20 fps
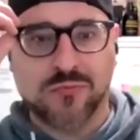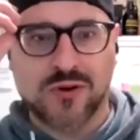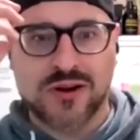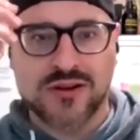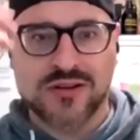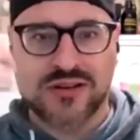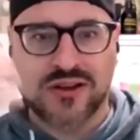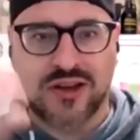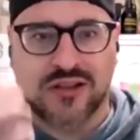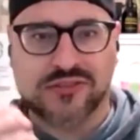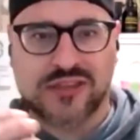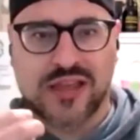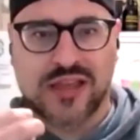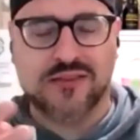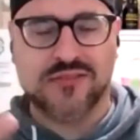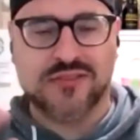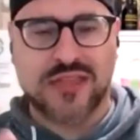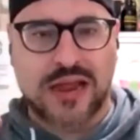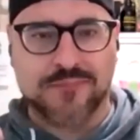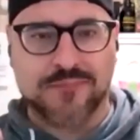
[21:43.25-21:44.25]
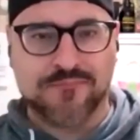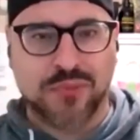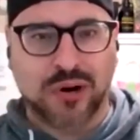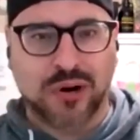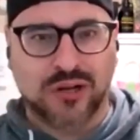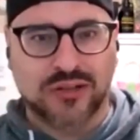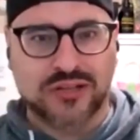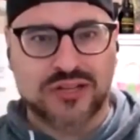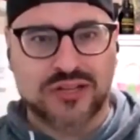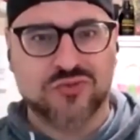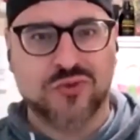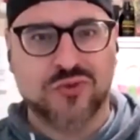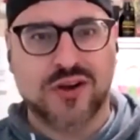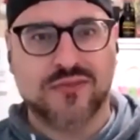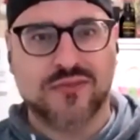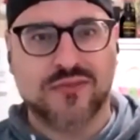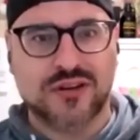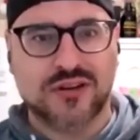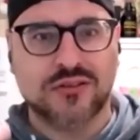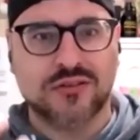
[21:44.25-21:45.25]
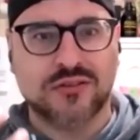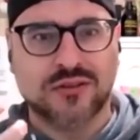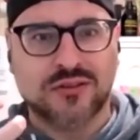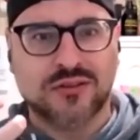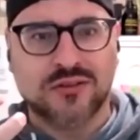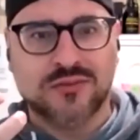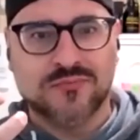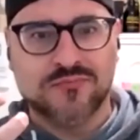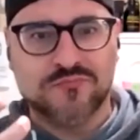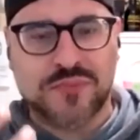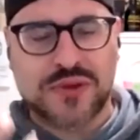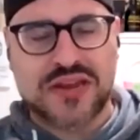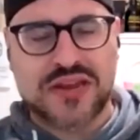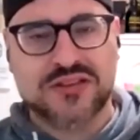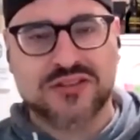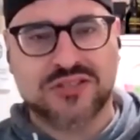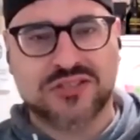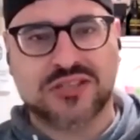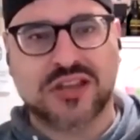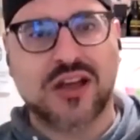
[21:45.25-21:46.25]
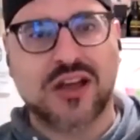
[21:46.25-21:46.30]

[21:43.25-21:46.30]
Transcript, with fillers: where you got that that barley driven yeah